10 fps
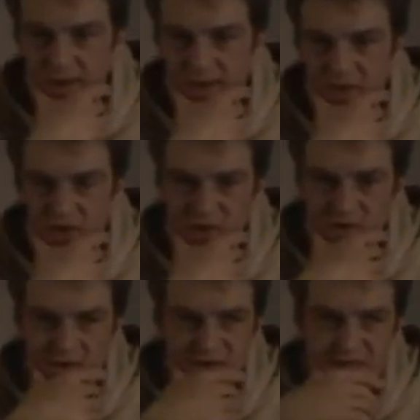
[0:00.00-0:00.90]

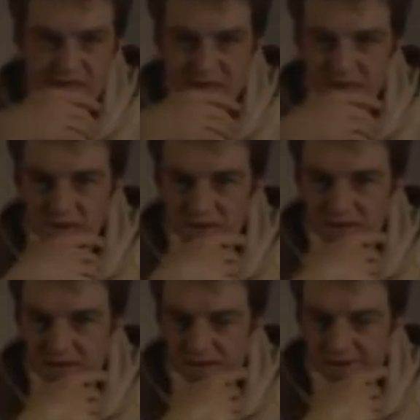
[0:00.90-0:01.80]
engineers
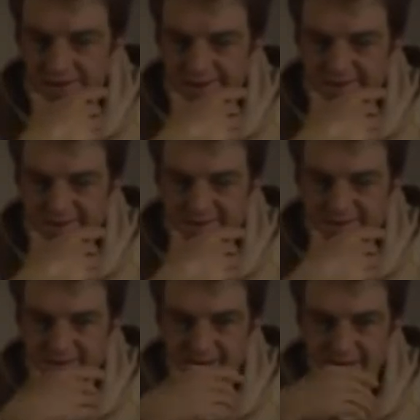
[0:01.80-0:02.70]
and
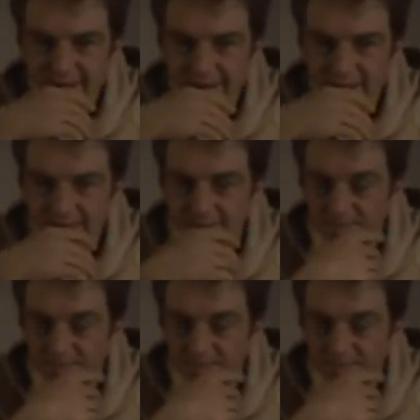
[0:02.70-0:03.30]
yeah,